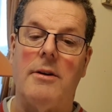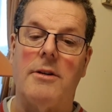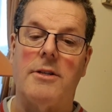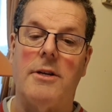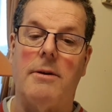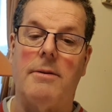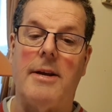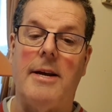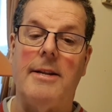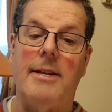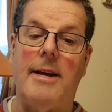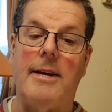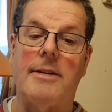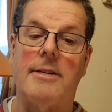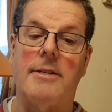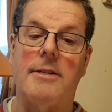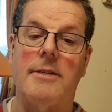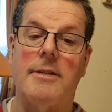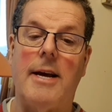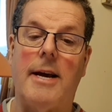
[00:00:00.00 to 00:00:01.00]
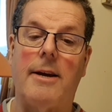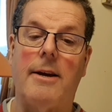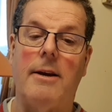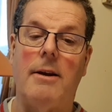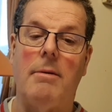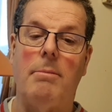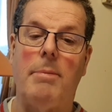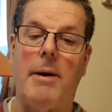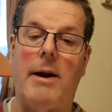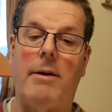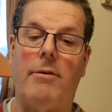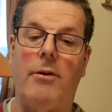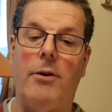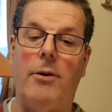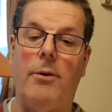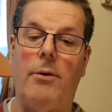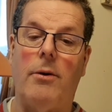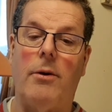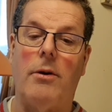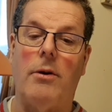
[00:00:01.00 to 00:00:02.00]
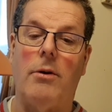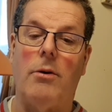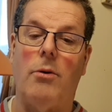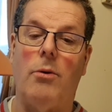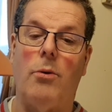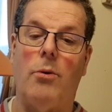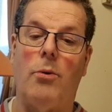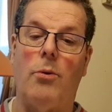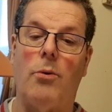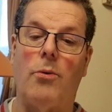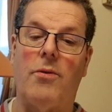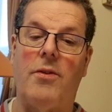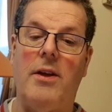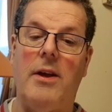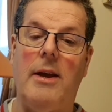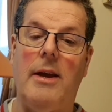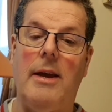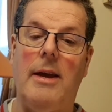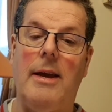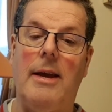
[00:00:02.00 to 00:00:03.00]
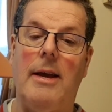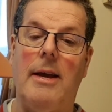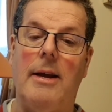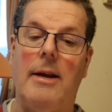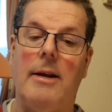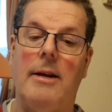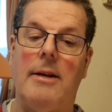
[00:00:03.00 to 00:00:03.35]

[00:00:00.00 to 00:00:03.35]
So then there's 2nd Baruch, or the